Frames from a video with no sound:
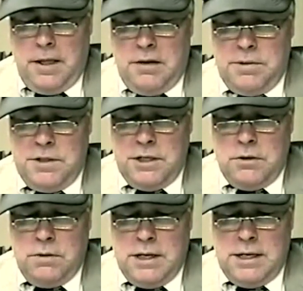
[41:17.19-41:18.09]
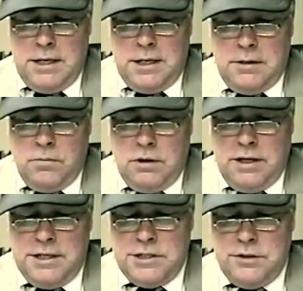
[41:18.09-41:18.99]
I mean, they go on and on.
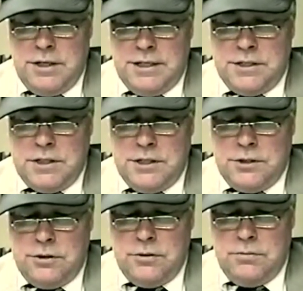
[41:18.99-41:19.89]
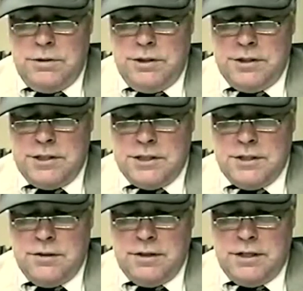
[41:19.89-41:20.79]
Whereas the United States,
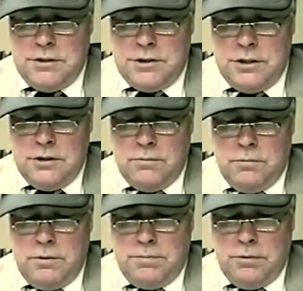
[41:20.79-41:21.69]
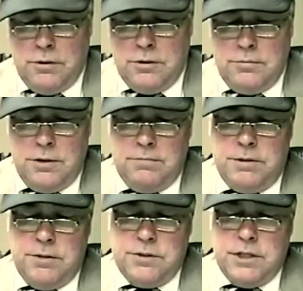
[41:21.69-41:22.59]
2,600,000 children were reported to be
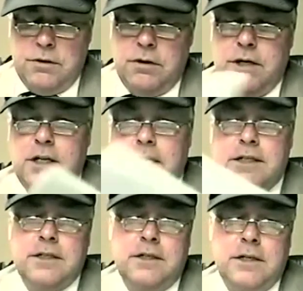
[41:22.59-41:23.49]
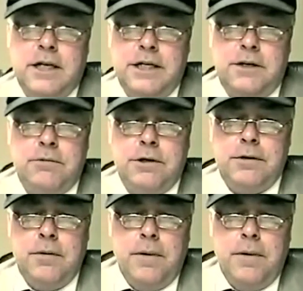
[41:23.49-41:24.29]
abused and or neglected in 91.